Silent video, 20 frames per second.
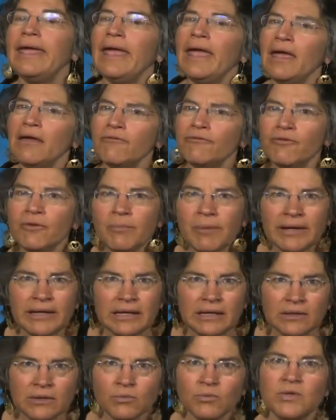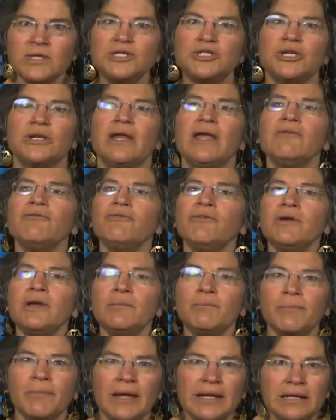Everybody in the region,
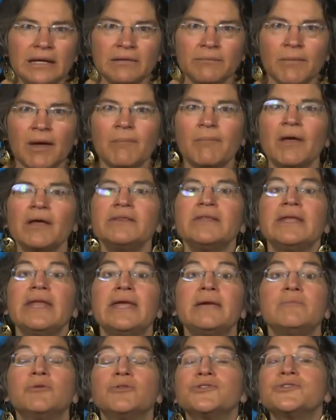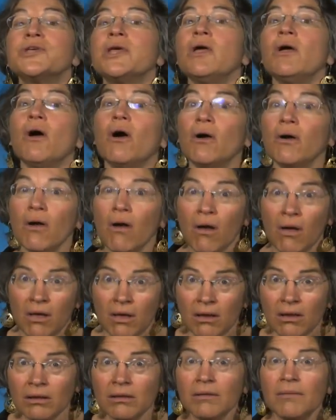everybody among the neighbors, are
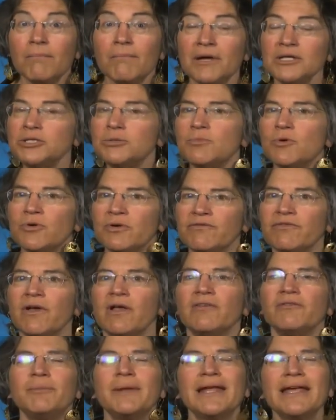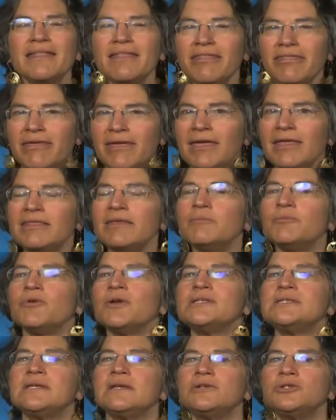all much more involved. But I think that
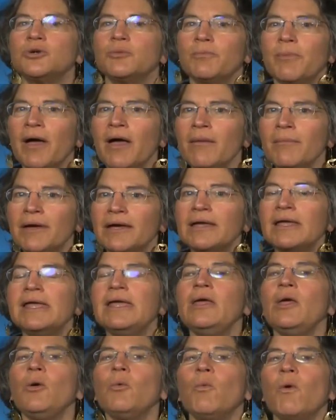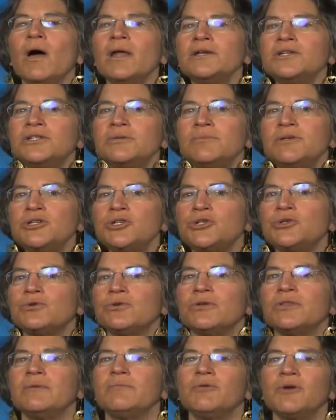President Obama wanted to be
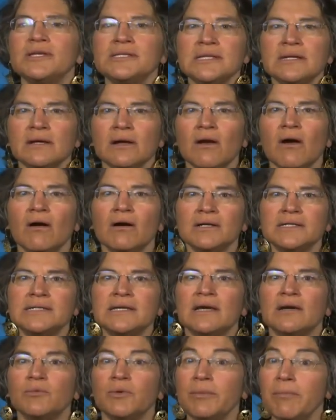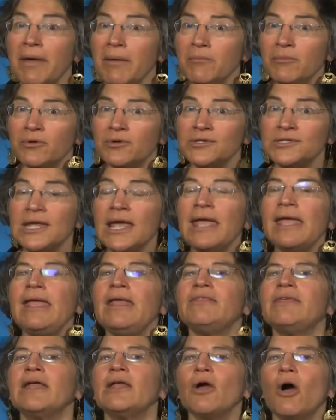sure that President Karzai remembers
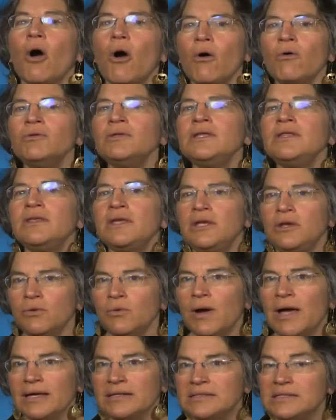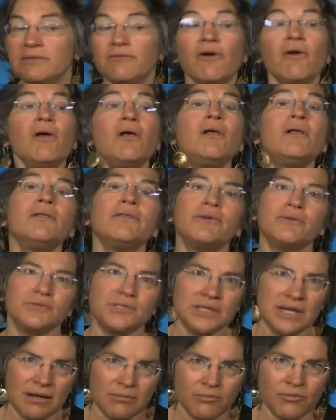that only the U.S., of all
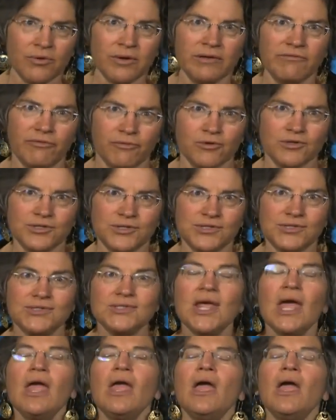those neighboring forces,